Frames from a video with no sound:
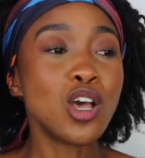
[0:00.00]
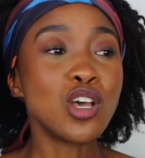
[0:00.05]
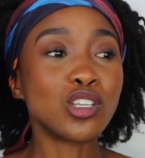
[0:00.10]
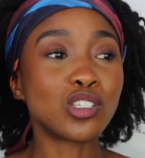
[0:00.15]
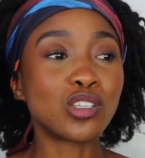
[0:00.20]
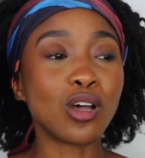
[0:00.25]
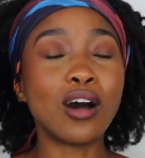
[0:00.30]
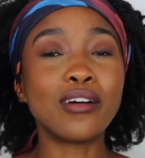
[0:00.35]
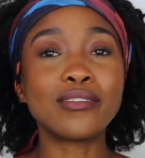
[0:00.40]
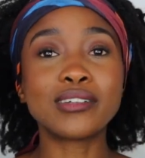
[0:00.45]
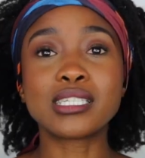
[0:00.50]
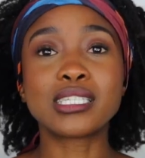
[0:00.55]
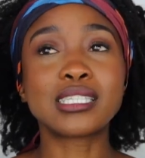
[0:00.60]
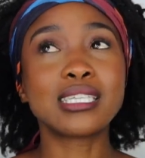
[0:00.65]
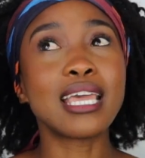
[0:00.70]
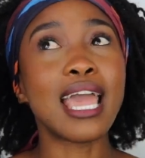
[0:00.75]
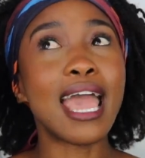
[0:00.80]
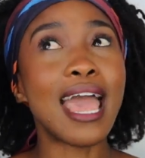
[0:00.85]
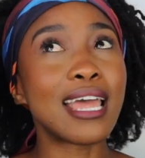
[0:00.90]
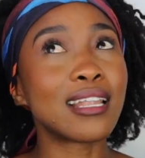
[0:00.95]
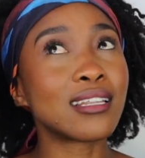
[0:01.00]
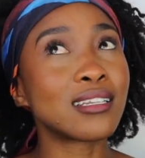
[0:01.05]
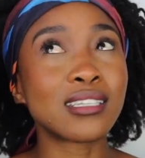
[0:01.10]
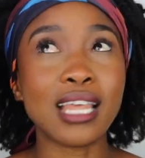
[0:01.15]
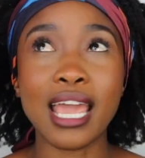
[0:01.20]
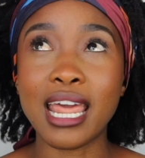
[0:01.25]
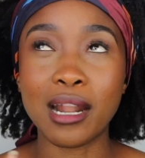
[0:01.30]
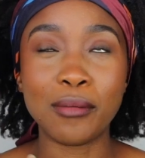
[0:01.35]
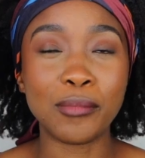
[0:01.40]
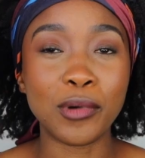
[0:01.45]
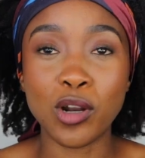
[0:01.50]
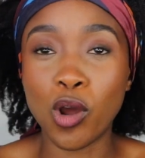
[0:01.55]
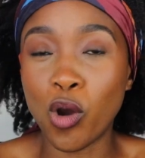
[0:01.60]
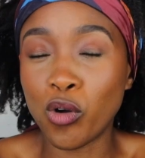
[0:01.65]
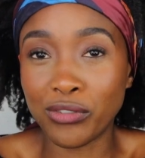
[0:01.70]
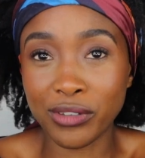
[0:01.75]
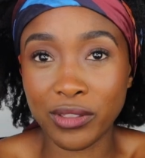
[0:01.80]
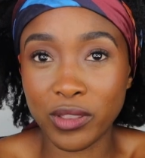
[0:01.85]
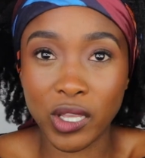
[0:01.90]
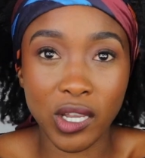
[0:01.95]
So obviously, and I'm an
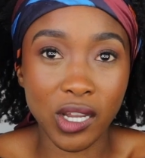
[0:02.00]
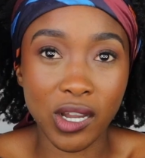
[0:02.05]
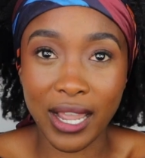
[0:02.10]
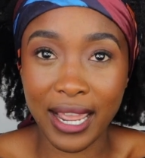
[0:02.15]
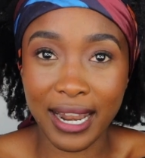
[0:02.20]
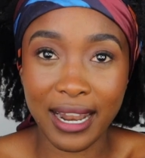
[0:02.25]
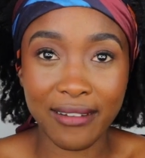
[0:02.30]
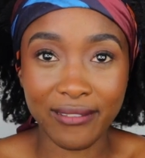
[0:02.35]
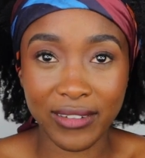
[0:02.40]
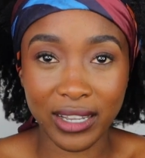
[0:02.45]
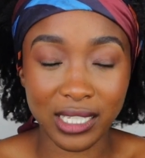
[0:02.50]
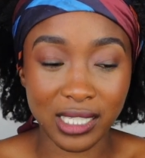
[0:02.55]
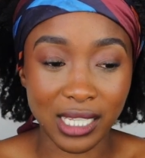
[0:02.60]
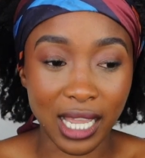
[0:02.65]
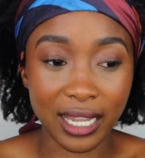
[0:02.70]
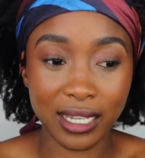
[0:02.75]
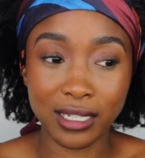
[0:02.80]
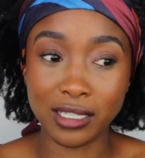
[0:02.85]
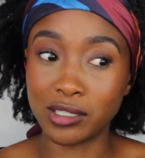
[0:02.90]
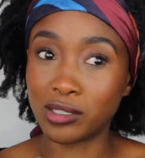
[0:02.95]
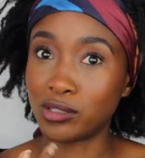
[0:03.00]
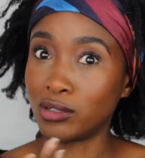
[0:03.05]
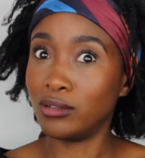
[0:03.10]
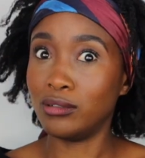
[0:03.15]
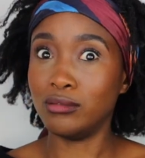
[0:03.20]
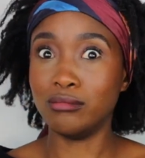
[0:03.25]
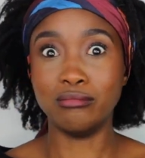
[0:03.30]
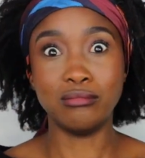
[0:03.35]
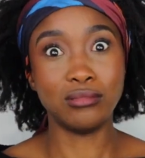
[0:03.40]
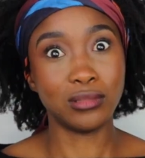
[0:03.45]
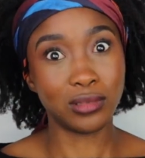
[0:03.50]
overthinker and have anxiety, so